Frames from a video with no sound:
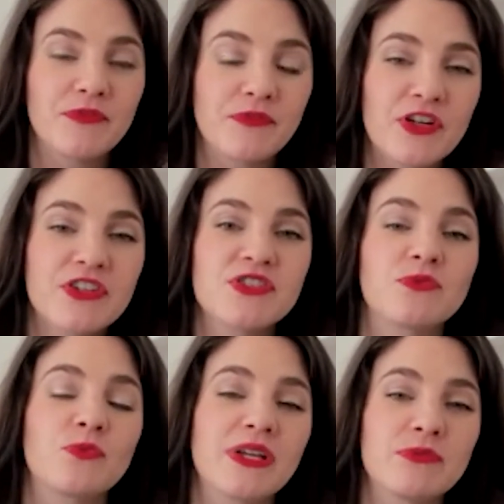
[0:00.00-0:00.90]
First,
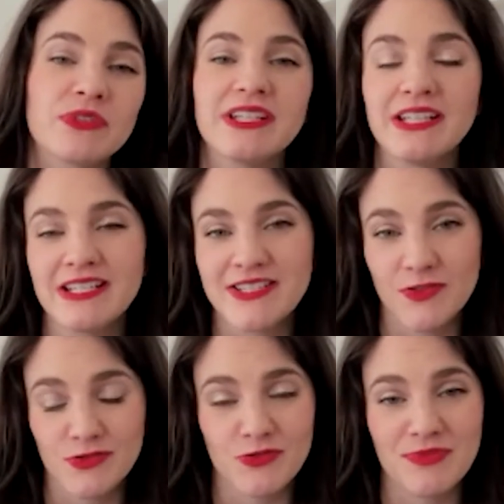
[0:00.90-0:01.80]
we really need
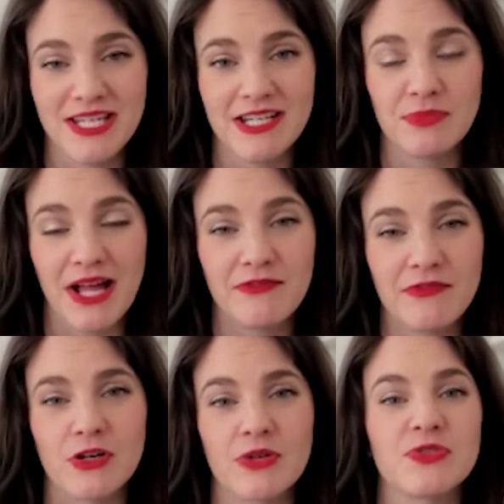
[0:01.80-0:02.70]
social media
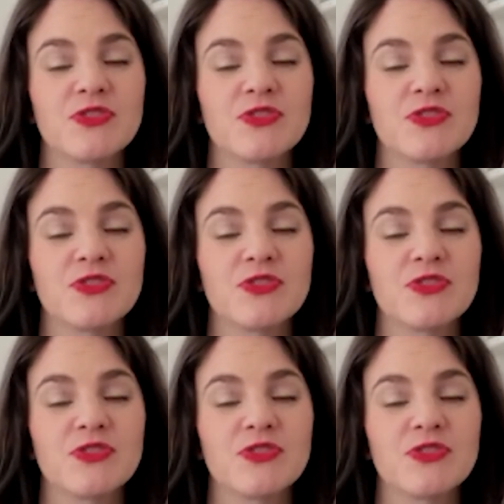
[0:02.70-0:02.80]
platforms